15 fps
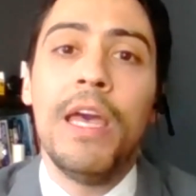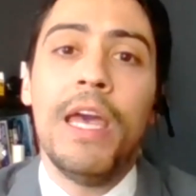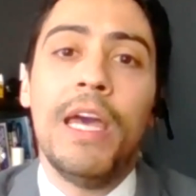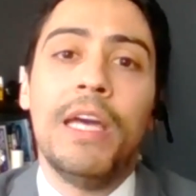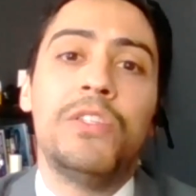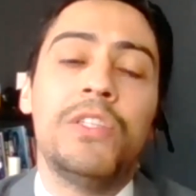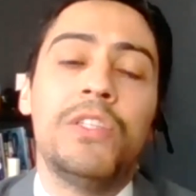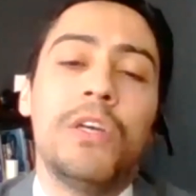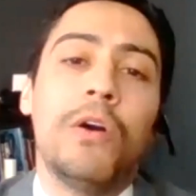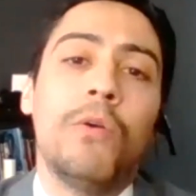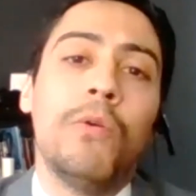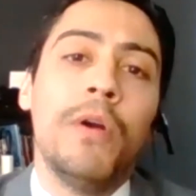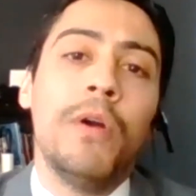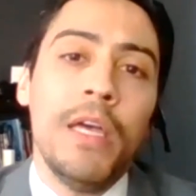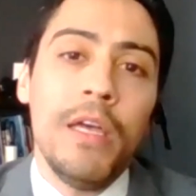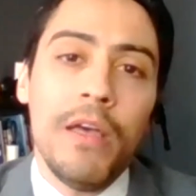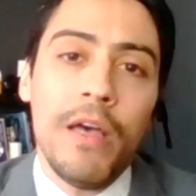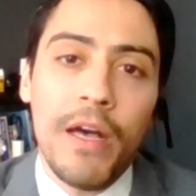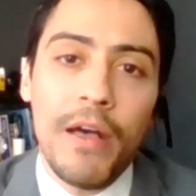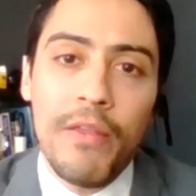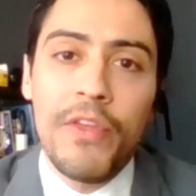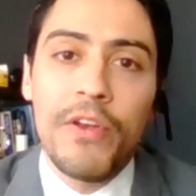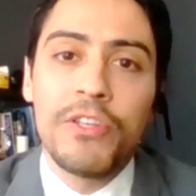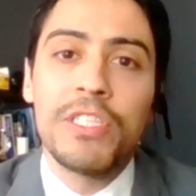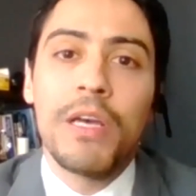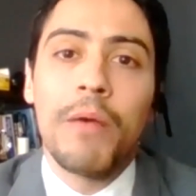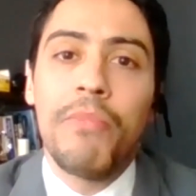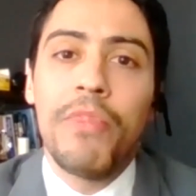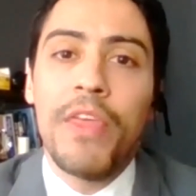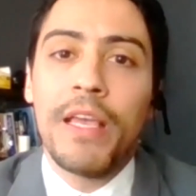And so there's
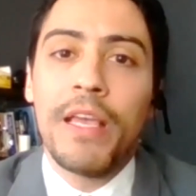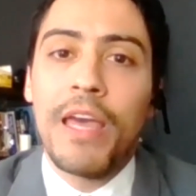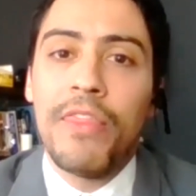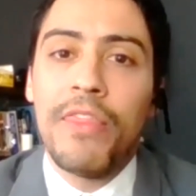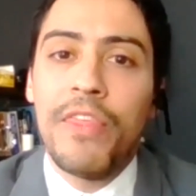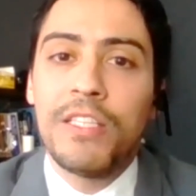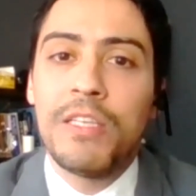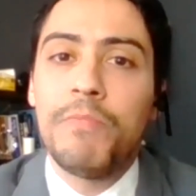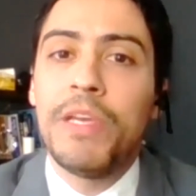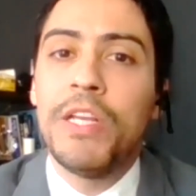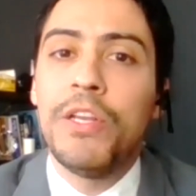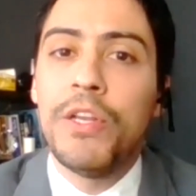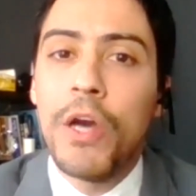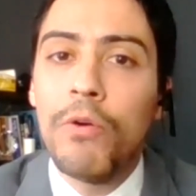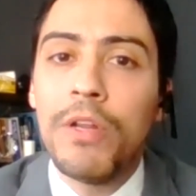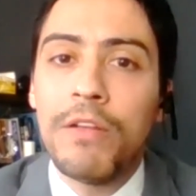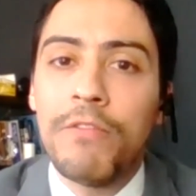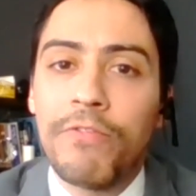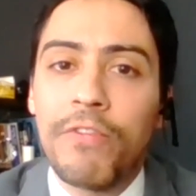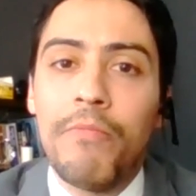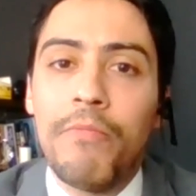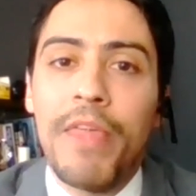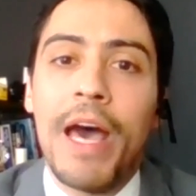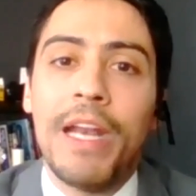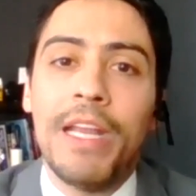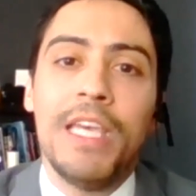something I think to be noted from that,